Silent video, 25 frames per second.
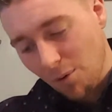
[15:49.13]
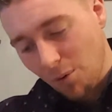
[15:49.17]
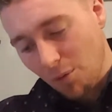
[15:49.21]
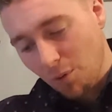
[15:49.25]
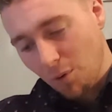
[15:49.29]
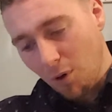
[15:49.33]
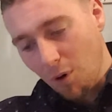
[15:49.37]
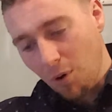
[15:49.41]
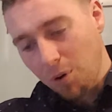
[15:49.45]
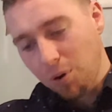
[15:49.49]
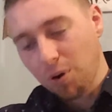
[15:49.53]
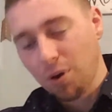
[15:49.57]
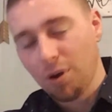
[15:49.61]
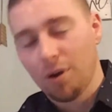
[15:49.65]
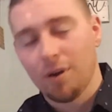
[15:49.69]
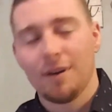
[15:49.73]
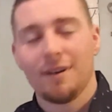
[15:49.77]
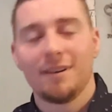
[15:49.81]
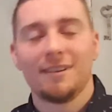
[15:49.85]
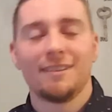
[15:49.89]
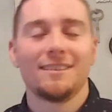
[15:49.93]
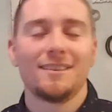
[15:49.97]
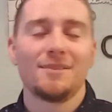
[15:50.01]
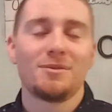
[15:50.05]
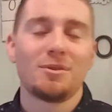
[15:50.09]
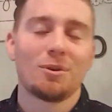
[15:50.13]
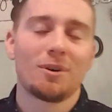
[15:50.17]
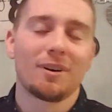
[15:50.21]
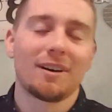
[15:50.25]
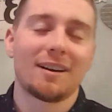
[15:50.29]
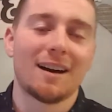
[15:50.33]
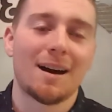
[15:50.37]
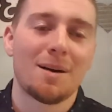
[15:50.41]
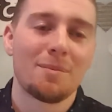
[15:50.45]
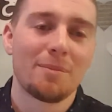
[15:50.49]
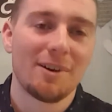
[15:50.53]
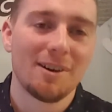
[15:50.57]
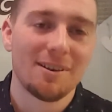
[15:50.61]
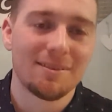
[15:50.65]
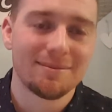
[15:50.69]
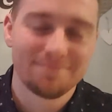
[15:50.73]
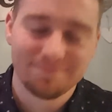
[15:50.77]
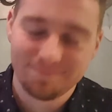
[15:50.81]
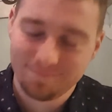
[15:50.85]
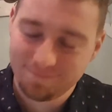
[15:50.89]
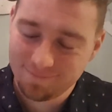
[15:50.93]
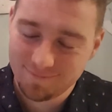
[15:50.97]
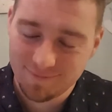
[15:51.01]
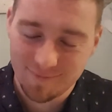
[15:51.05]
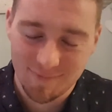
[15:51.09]
Woo! If you want to comment,
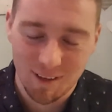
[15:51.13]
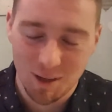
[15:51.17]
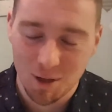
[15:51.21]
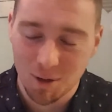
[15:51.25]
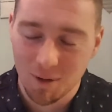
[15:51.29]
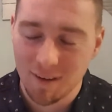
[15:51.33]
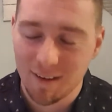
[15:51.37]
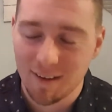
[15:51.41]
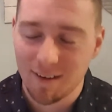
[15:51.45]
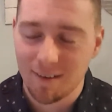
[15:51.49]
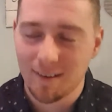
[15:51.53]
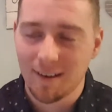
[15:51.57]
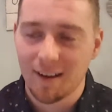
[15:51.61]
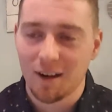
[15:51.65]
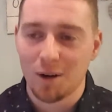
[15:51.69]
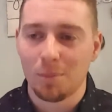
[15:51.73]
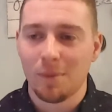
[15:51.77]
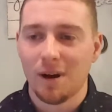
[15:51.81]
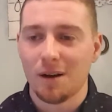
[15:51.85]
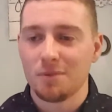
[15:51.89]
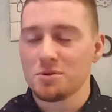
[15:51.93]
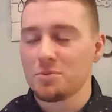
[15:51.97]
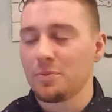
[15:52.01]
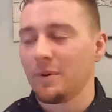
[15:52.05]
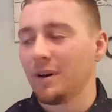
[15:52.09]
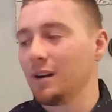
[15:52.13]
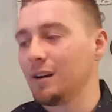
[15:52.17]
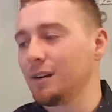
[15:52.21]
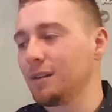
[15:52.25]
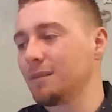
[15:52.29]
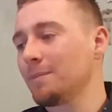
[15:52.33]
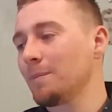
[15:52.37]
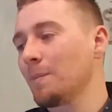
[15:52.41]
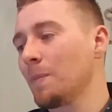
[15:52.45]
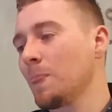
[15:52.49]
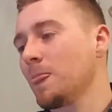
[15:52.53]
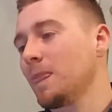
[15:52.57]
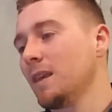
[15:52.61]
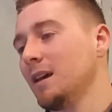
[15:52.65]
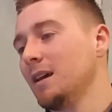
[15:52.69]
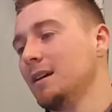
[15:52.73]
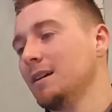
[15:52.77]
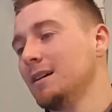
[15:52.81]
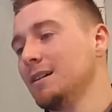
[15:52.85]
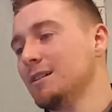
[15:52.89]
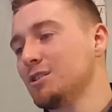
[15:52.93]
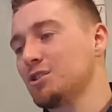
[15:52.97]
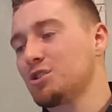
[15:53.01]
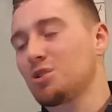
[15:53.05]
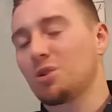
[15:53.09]
go ahead. I don't mind responding.
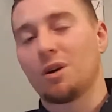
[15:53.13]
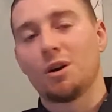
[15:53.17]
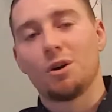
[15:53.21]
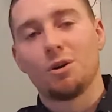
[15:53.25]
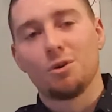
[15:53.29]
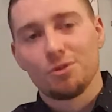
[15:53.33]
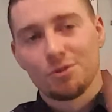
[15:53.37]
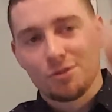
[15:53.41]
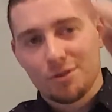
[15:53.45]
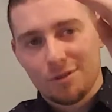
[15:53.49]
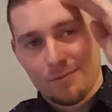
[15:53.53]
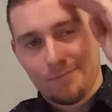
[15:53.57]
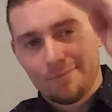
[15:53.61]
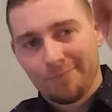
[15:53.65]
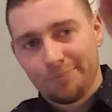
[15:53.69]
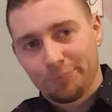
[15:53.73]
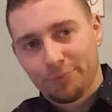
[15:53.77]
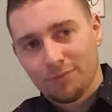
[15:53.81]
Trolls,